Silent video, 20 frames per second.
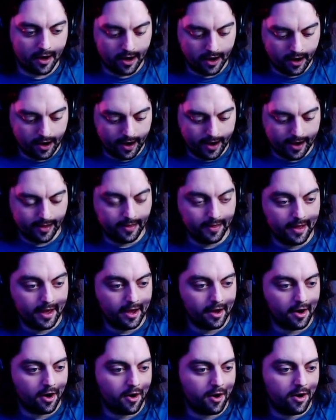and they
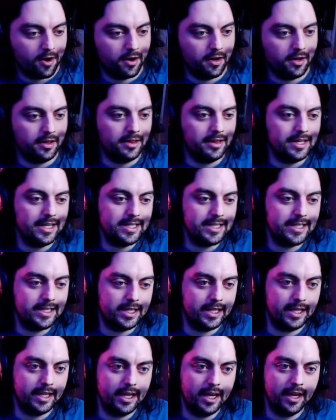are
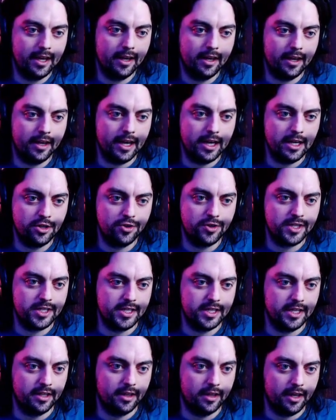listed,
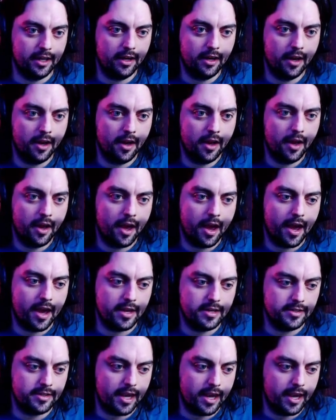interestingly,
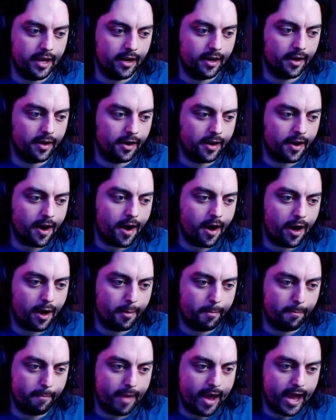as a
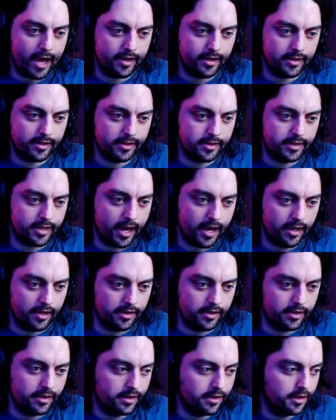combat
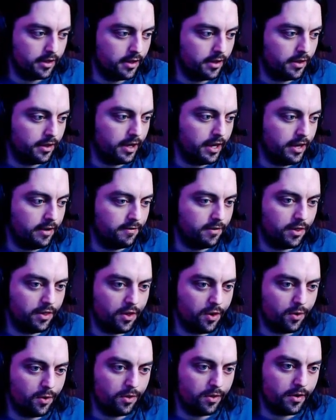site, even
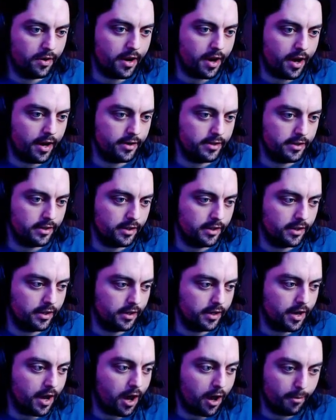though they're not
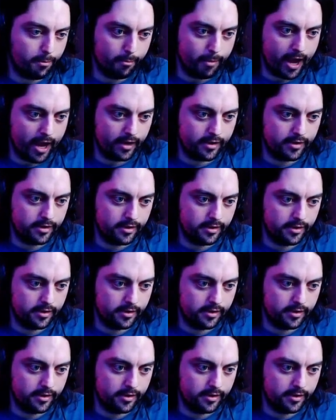combat.